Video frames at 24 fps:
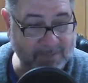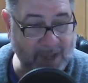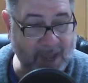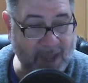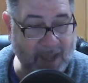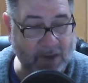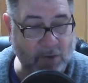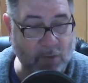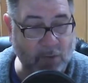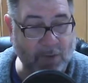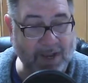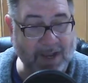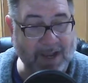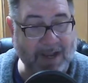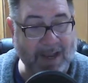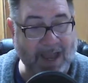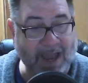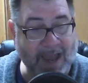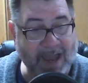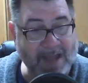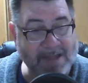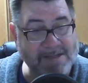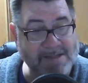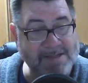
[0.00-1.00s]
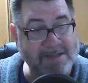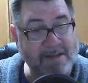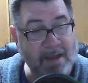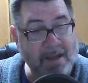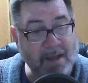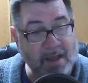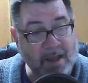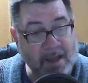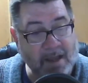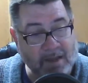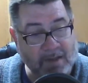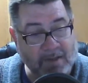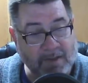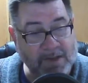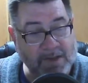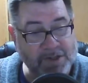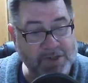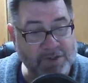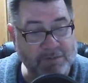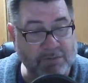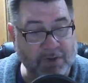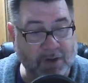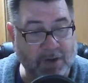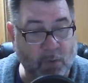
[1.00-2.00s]
At a quick glance,
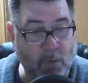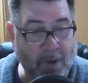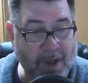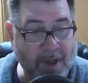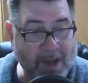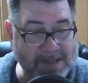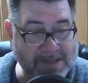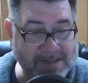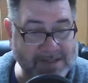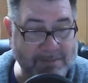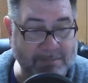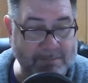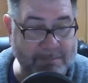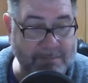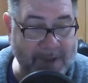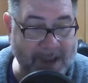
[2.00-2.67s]
this request